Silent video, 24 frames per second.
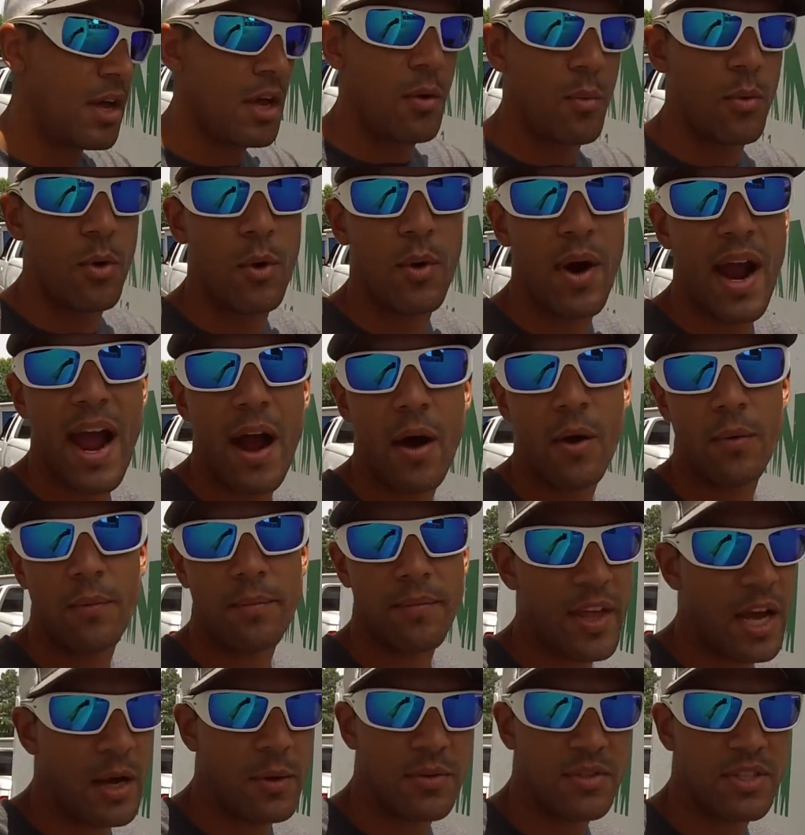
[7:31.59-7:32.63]
We were out.
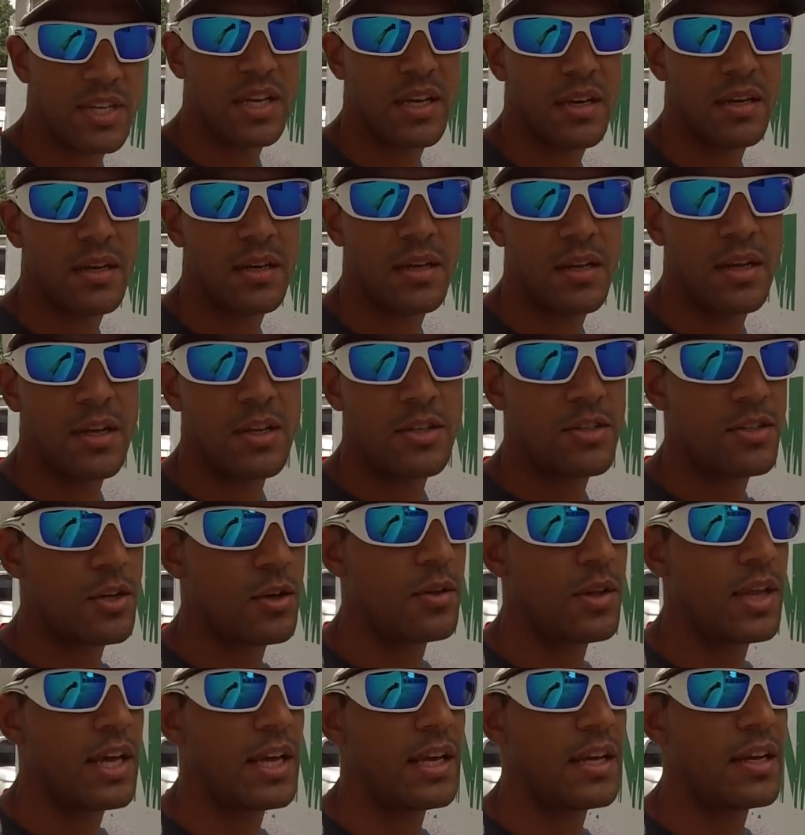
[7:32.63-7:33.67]
That was it. So
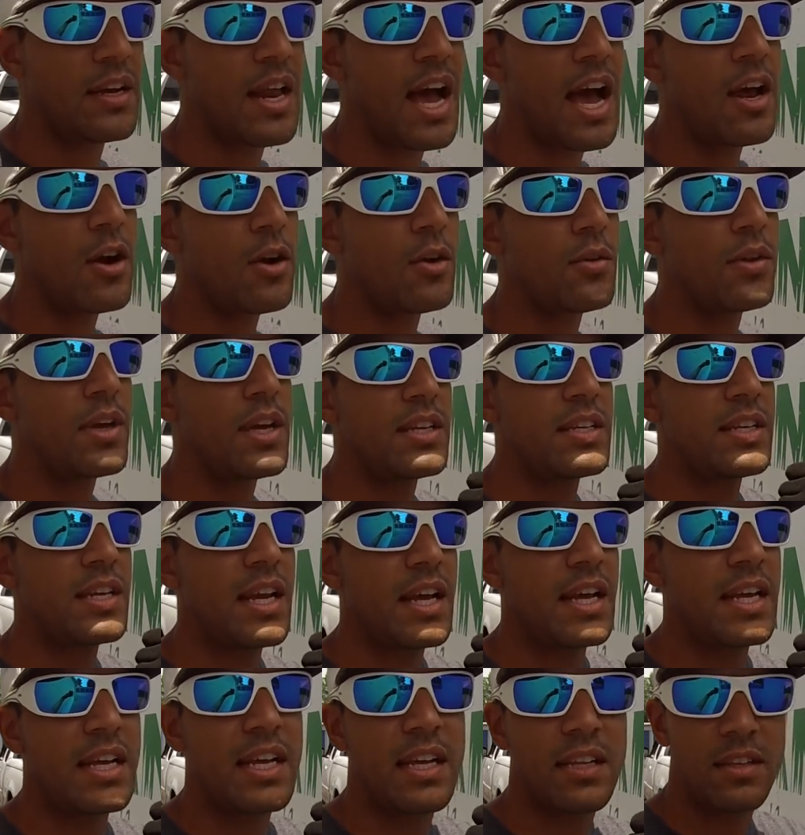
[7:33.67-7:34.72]
like, not only did
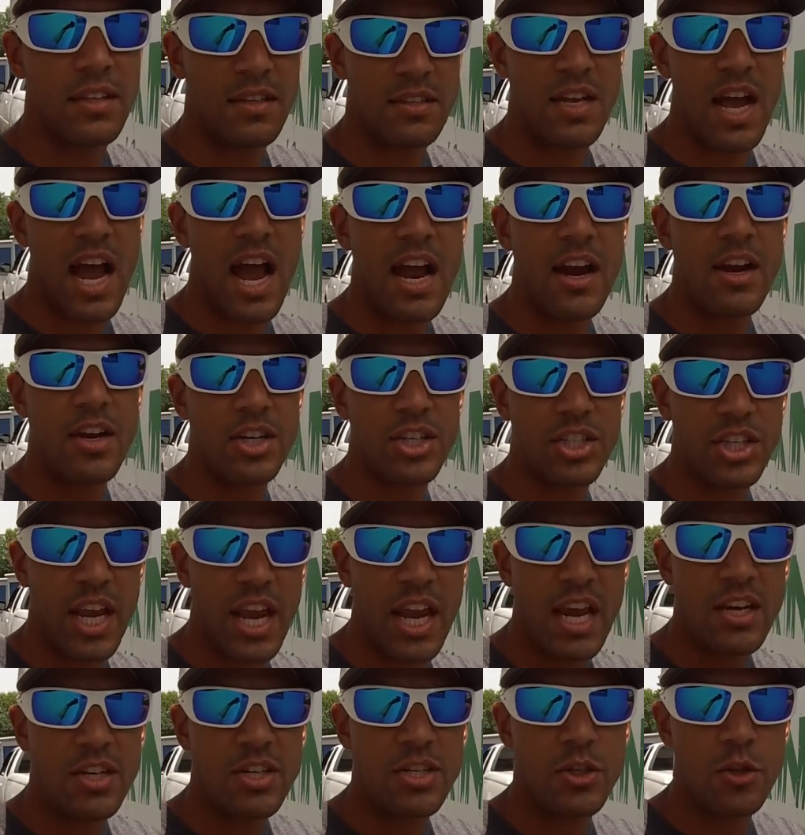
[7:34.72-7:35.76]
I get the tire
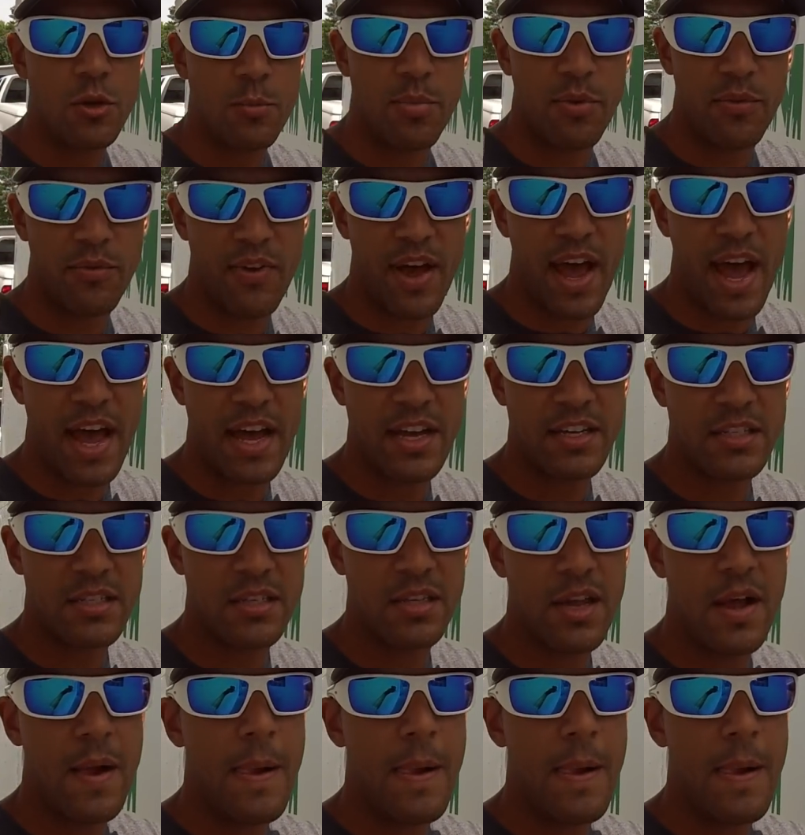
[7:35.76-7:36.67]
changed super fast